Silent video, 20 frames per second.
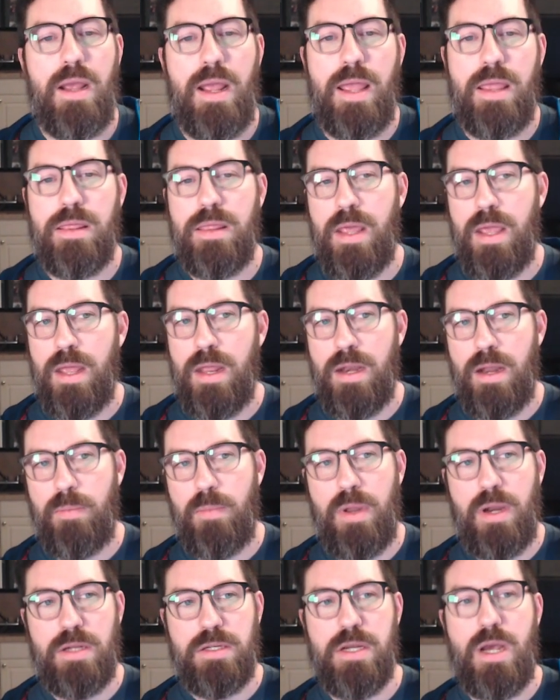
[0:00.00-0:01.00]
And then I'm
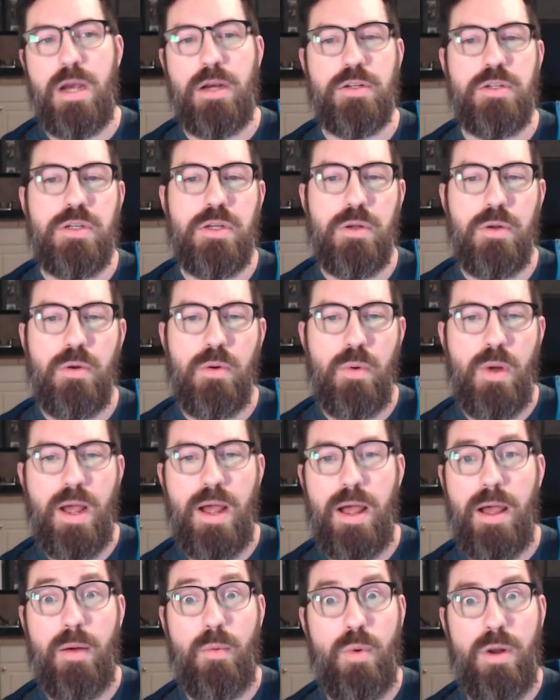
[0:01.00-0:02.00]
going to talk to
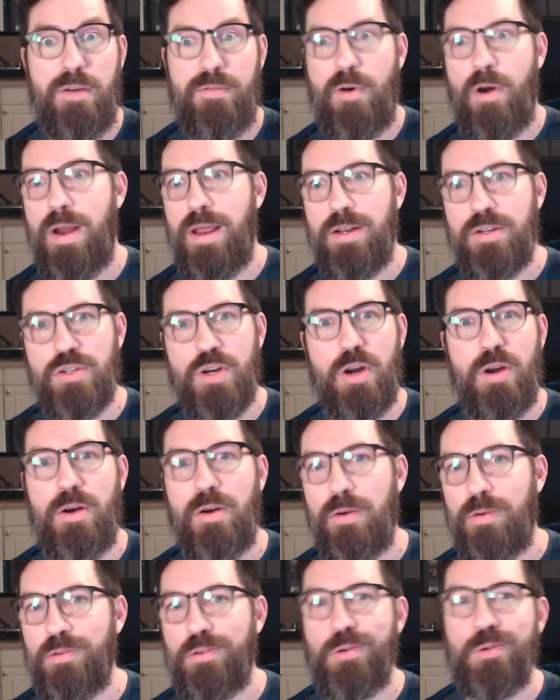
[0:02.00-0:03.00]
uh, one of our
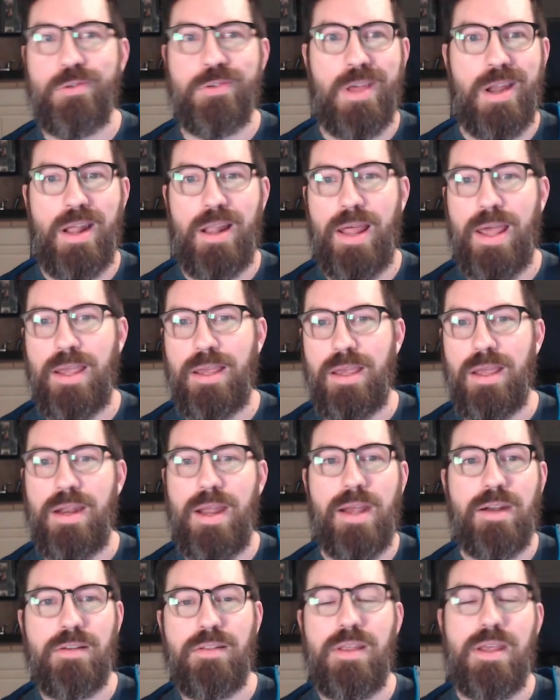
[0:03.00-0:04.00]
interns who's going to like
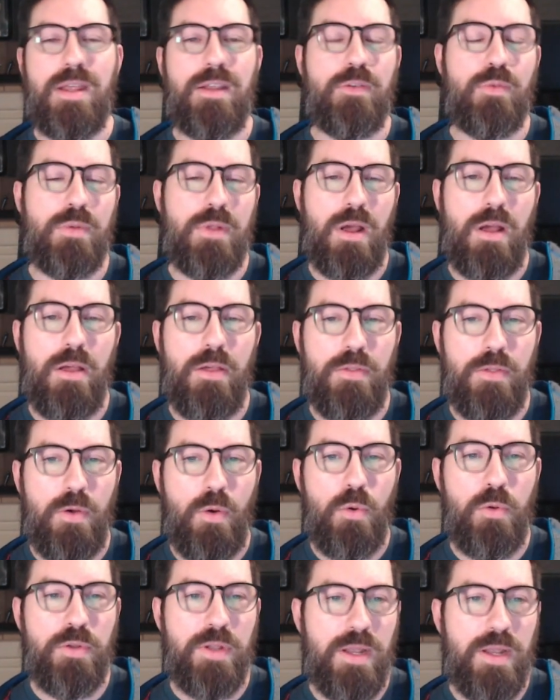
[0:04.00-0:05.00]
connect these with all the
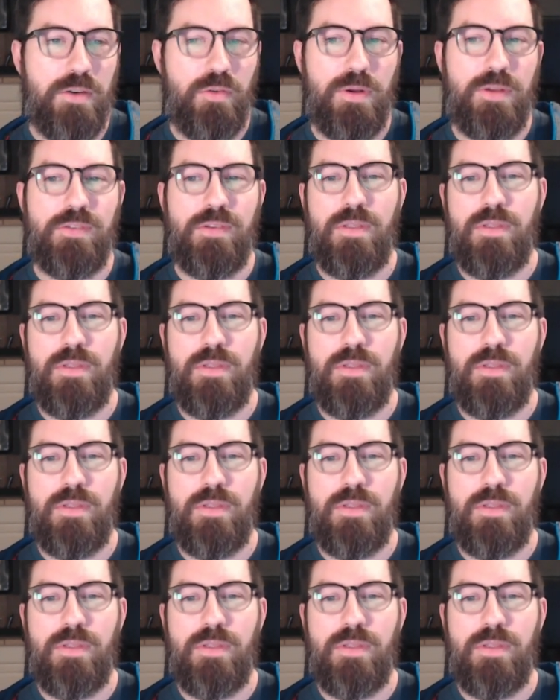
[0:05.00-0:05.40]
old entries.